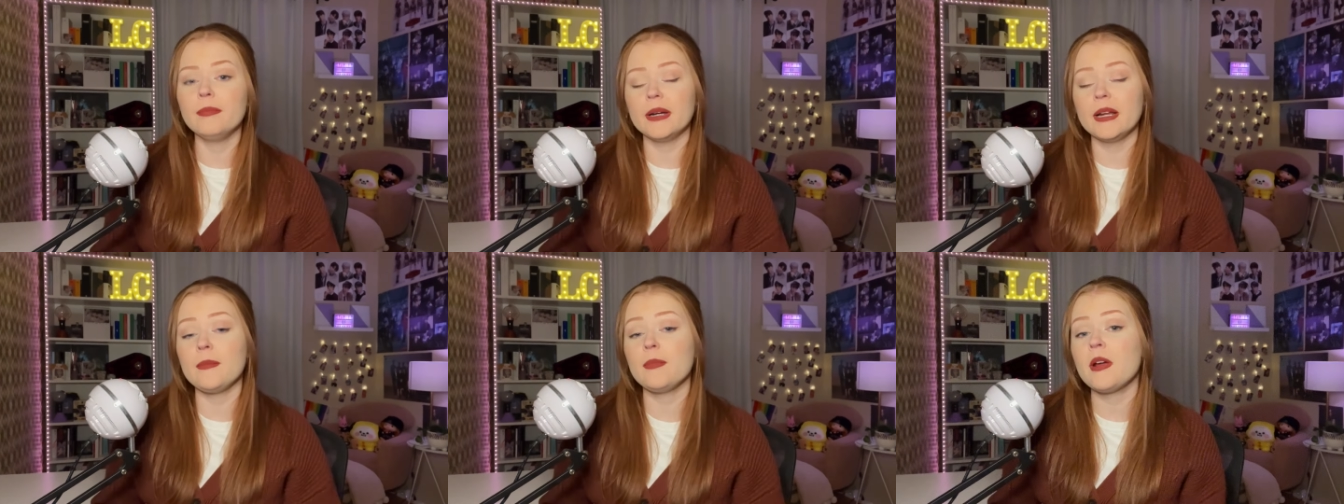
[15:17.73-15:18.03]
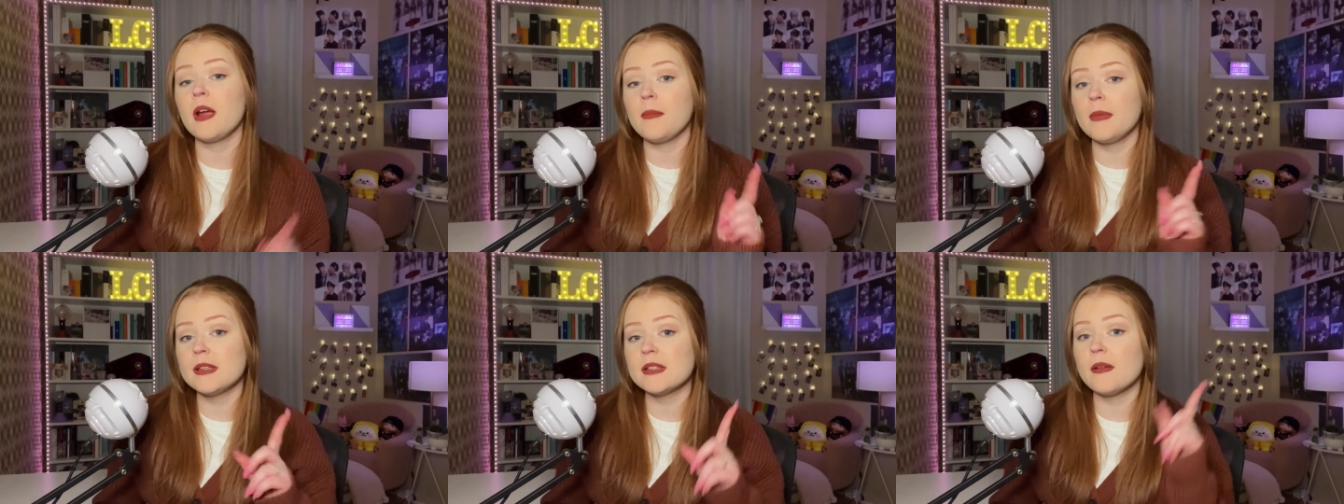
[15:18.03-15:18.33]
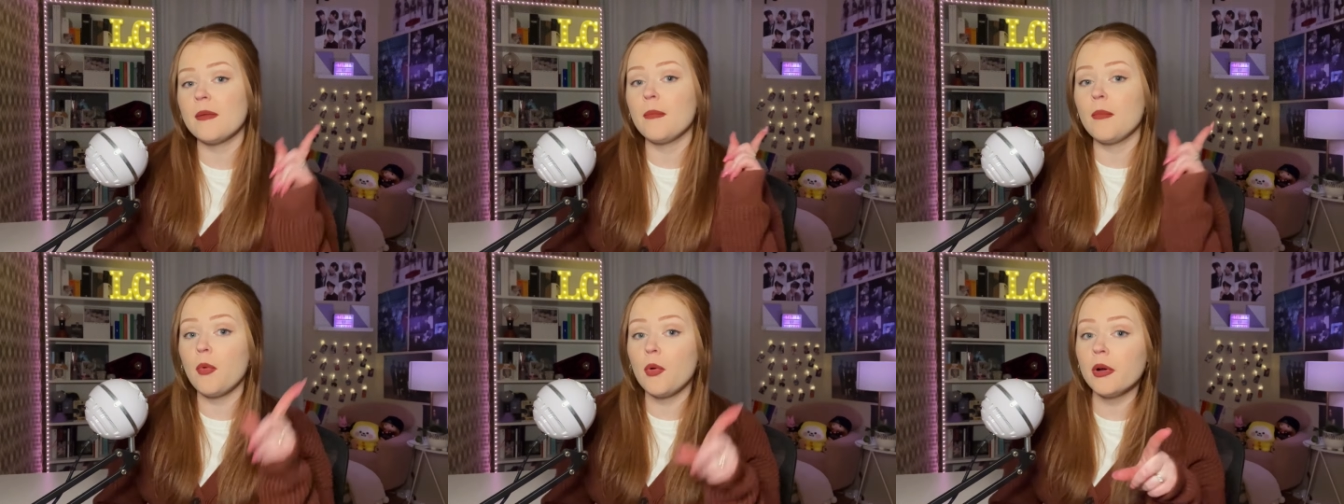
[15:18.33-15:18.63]
but I promise
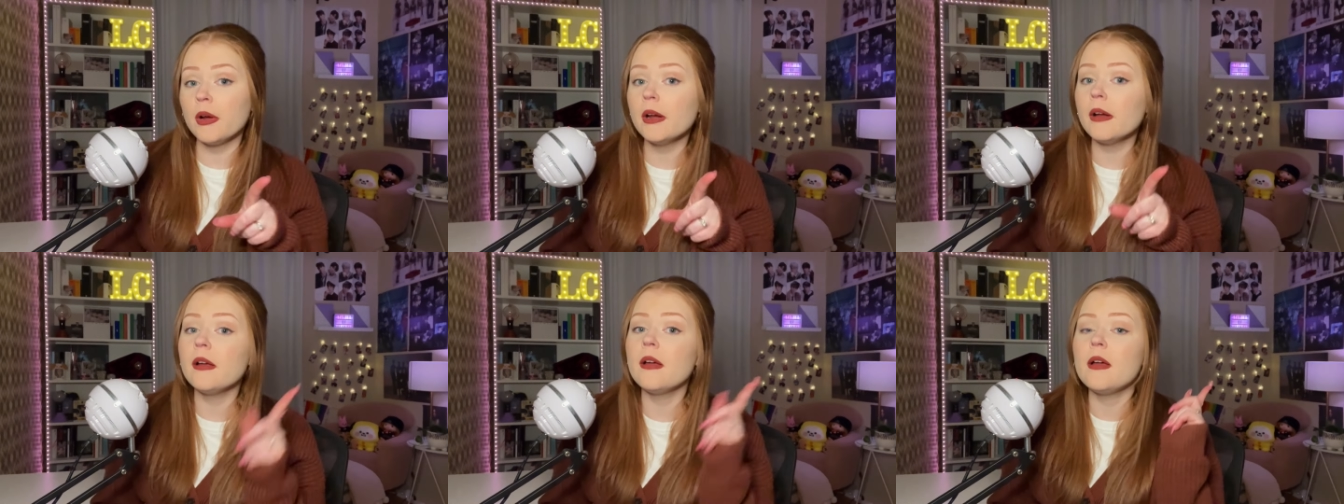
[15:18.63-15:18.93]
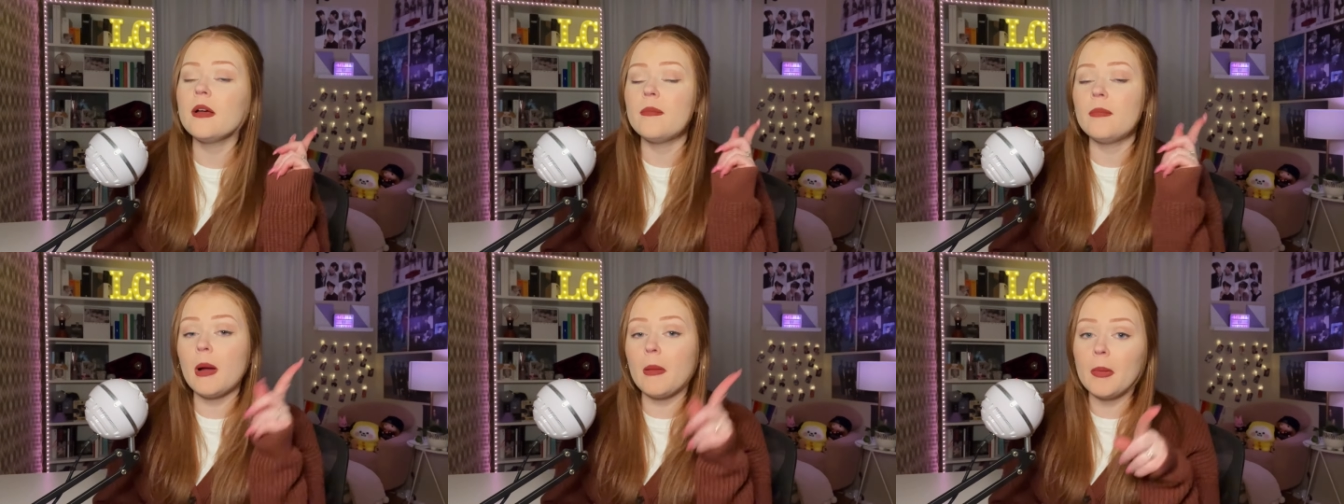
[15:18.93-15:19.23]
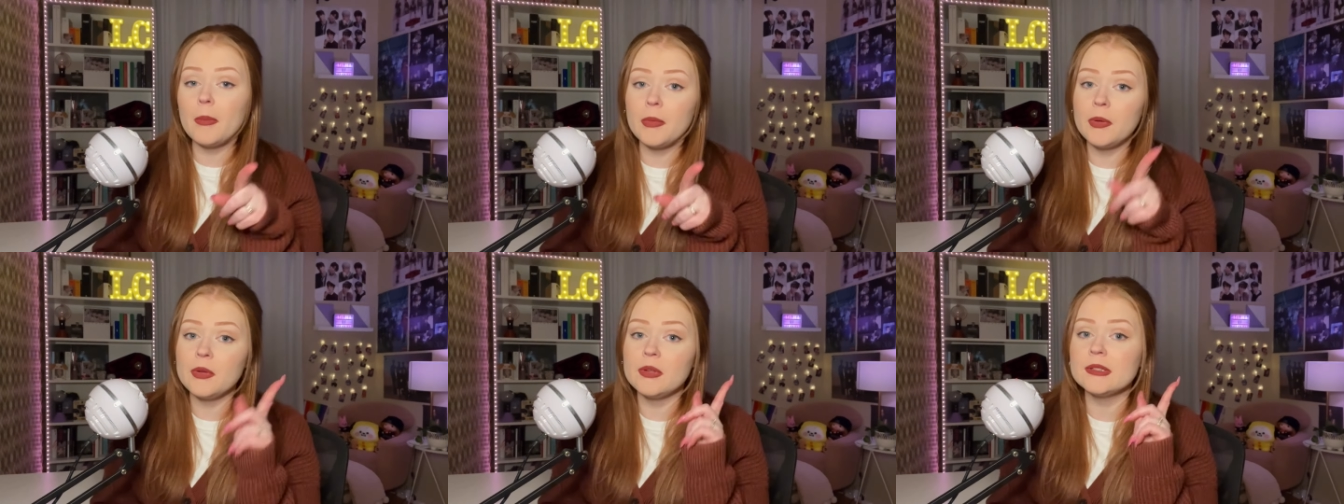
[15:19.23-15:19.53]
more
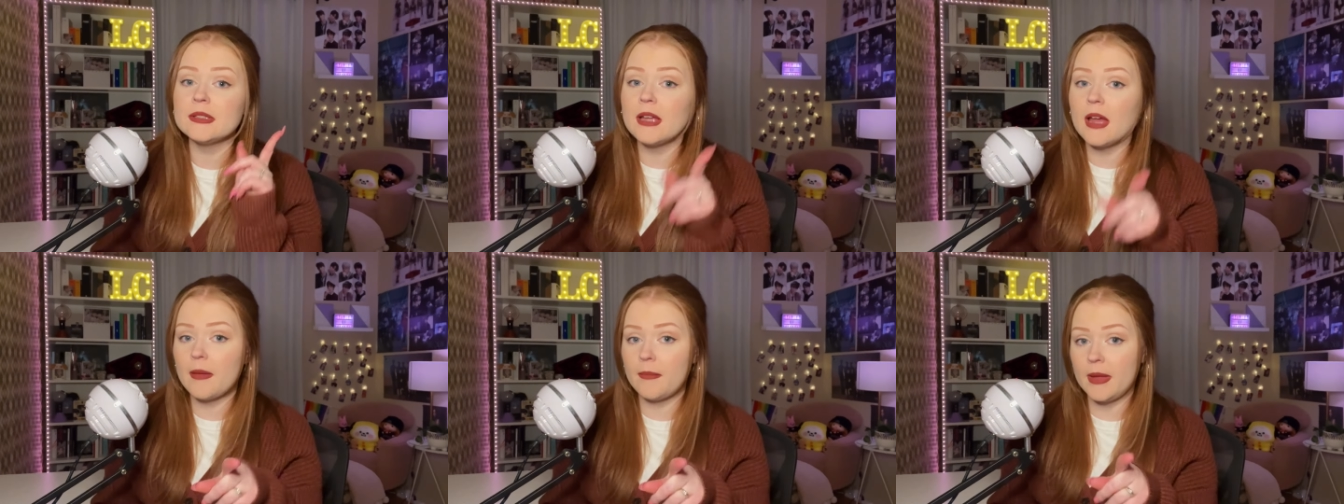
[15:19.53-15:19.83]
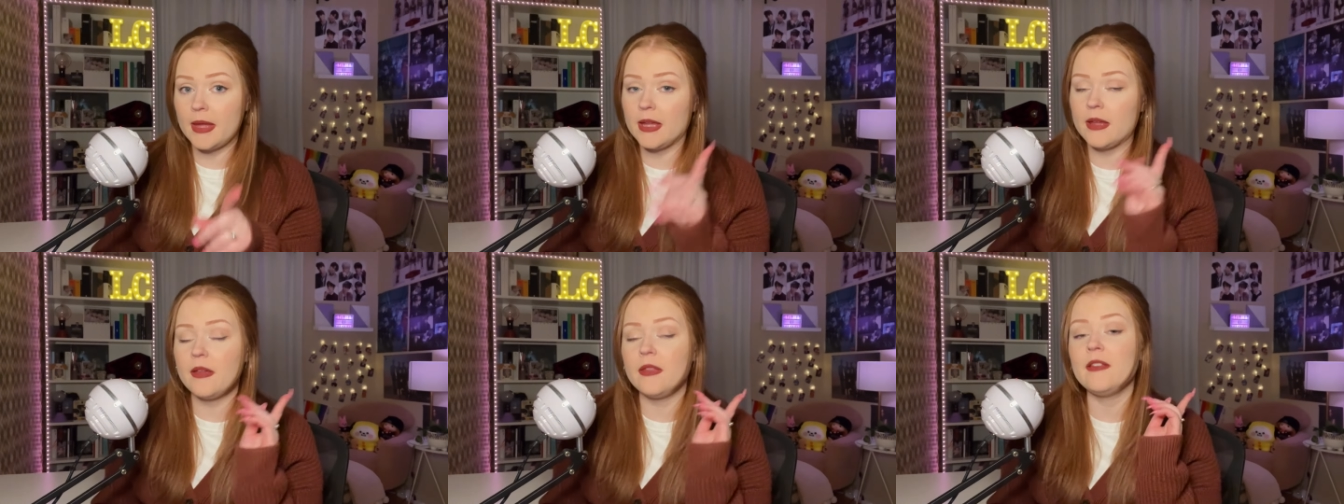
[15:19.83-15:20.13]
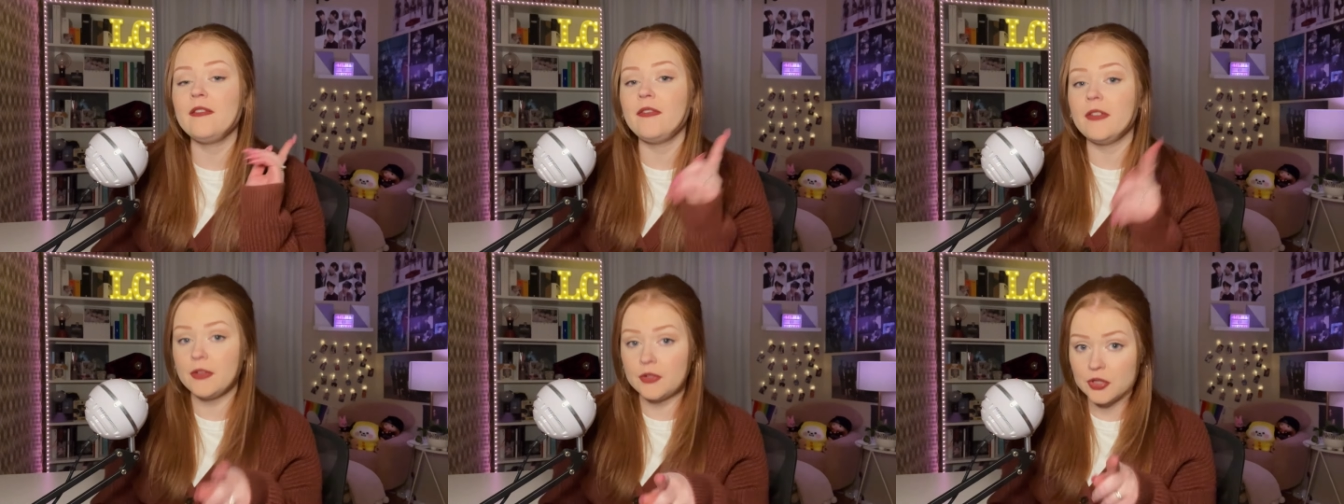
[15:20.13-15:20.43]
Mamamoo is coming in
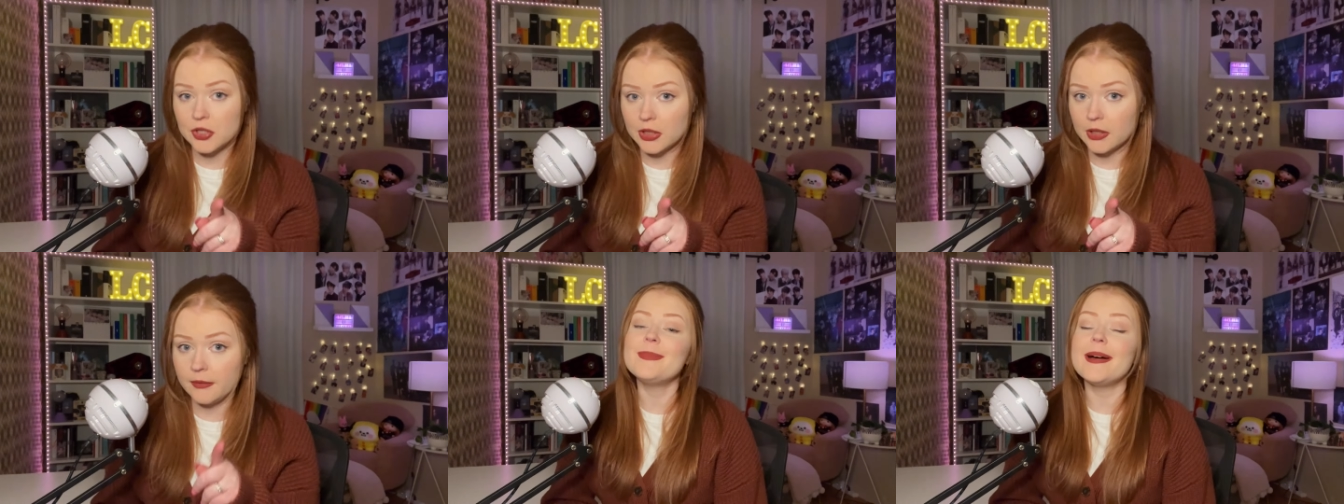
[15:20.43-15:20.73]
the future.